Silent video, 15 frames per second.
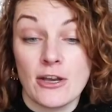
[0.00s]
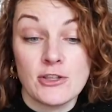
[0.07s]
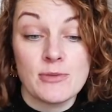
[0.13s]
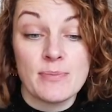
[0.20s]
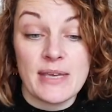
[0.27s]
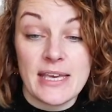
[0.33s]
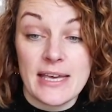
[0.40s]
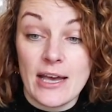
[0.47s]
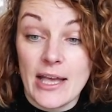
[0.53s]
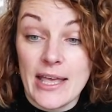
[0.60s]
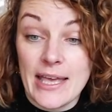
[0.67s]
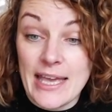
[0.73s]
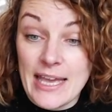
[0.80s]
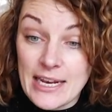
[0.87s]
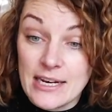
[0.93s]
going to be
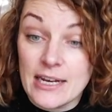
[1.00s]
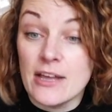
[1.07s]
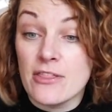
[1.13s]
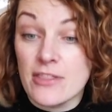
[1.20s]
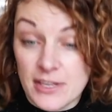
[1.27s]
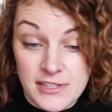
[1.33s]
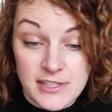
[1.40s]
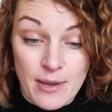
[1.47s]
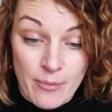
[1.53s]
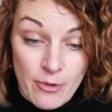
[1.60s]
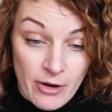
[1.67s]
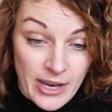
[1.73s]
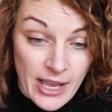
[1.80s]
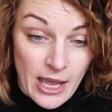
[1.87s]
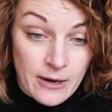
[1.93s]
in this
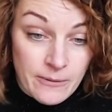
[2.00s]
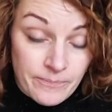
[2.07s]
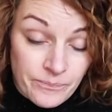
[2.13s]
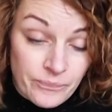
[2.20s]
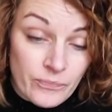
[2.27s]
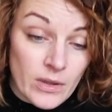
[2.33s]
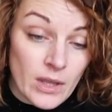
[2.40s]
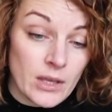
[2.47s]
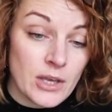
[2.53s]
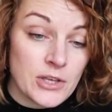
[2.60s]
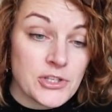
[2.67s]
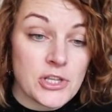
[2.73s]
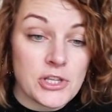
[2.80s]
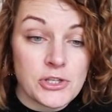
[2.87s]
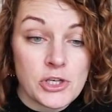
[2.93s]
summer again.
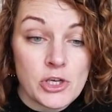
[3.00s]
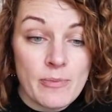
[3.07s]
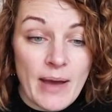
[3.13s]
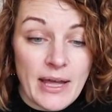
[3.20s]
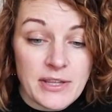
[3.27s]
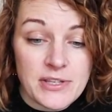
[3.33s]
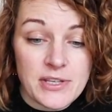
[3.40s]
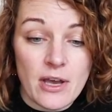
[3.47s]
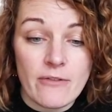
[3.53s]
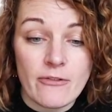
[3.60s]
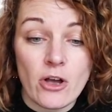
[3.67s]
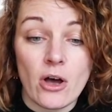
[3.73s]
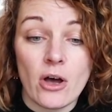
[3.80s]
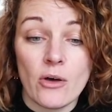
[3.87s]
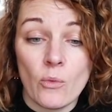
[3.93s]
So the two patterns that
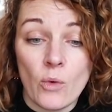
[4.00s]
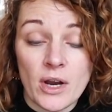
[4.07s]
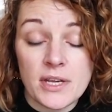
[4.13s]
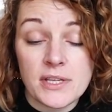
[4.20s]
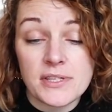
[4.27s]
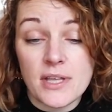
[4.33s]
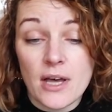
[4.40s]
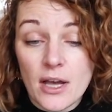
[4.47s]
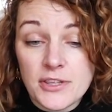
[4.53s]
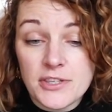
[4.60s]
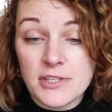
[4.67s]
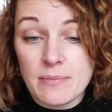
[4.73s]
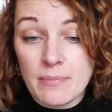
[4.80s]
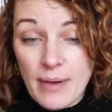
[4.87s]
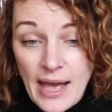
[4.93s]
I've got, one is the
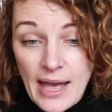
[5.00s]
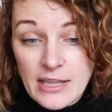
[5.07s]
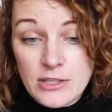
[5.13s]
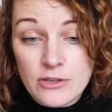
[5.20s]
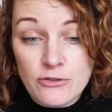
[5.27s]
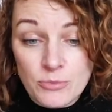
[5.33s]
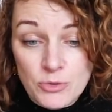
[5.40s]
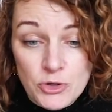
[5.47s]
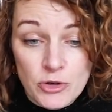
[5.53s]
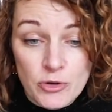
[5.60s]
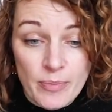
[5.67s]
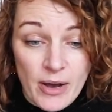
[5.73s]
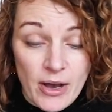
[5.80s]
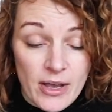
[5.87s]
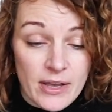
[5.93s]
Hudson Pants from
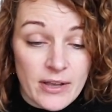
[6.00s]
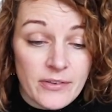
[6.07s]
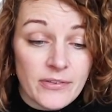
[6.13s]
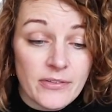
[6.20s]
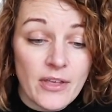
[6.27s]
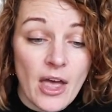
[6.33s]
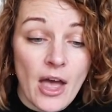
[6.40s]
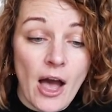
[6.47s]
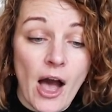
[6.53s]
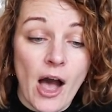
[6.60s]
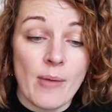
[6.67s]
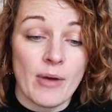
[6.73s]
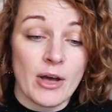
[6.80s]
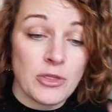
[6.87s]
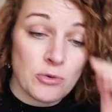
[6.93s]
True Bias.
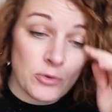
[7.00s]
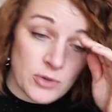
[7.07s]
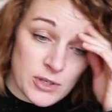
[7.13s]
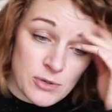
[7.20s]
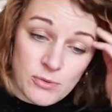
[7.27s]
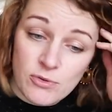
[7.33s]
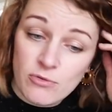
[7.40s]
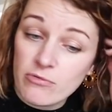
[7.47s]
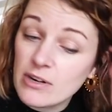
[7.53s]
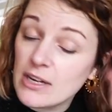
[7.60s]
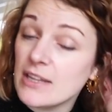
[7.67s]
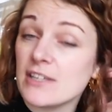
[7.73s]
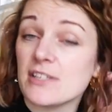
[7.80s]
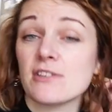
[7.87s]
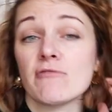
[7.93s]
I thought this was
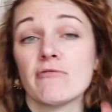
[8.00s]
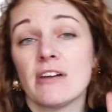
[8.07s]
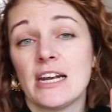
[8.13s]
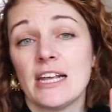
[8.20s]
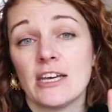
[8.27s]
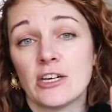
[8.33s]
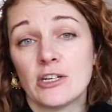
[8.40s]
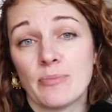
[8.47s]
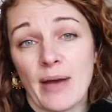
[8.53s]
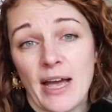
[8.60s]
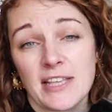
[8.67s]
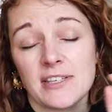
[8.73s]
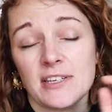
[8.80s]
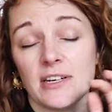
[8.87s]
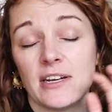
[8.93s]
this is a really good
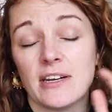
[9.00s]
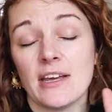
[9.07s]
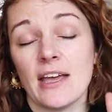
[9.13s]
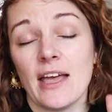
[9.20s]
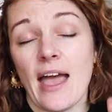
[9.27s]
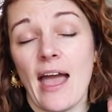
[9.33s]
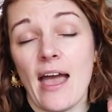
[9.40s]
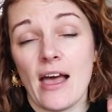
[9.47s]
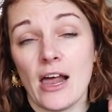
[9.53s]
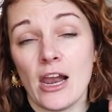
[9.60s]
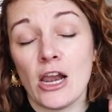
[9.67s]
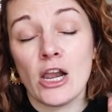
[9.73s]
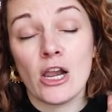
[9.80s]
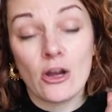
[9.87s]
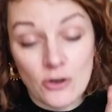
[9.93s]
pattern. A
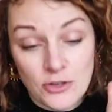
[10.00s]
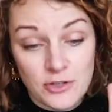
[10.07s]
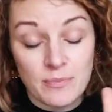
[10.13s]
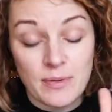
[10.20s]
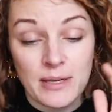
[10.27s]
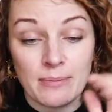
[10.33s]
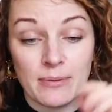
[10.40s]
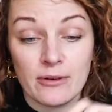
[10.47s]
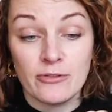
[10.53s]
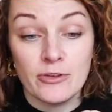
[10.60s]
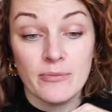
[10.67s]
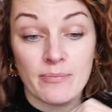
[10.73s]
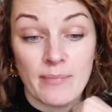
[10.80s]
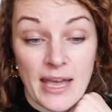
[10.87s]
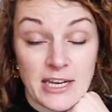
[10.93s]
lot of people
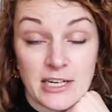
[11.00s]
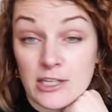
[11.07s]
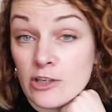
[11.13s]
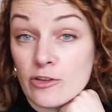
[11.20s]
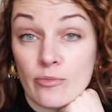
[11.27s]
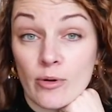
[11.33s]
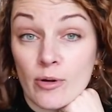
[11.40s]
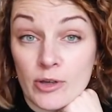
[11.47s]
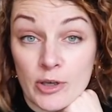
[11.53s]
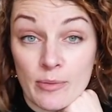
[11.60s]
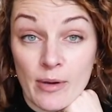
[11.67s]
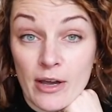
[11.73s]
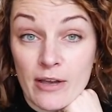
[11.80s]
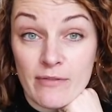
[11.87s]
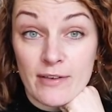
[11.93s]
have made it, you
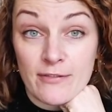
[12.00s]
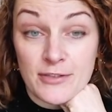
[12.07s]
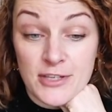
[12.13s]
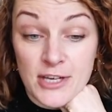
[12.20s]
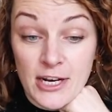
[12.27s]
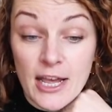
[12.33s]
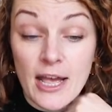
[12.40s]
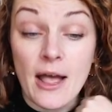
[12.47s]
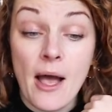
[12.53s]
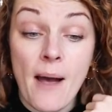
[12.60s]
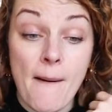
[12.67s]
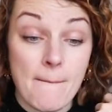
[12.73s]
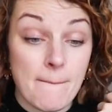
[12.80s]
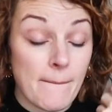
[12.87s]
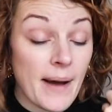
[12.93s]
might have even done it,
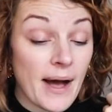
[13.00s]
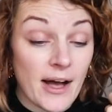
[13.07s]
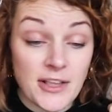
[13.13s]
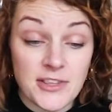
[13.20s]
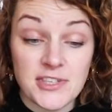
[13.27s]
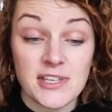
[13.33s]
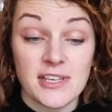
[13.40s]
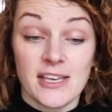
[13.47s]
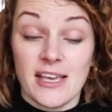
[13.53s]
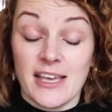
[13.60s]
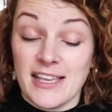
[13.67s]
but